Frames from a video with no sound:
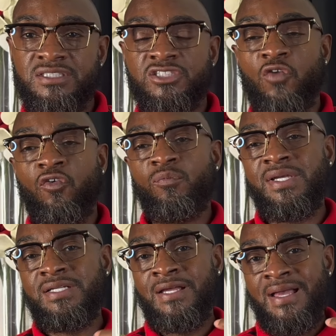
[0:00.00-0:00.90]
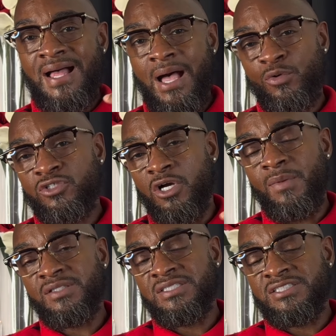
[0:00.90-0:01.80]
And so for me, I want to talk
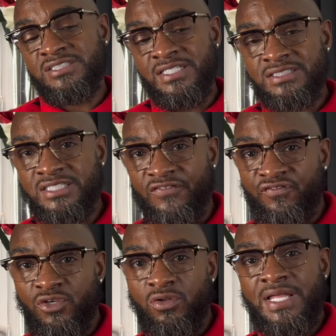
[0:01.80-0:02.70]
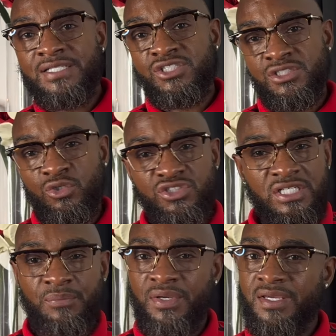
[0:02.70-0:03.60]
about the scents that feel like chilled
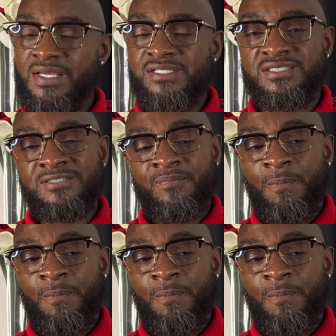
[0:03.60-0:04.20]
champagne, just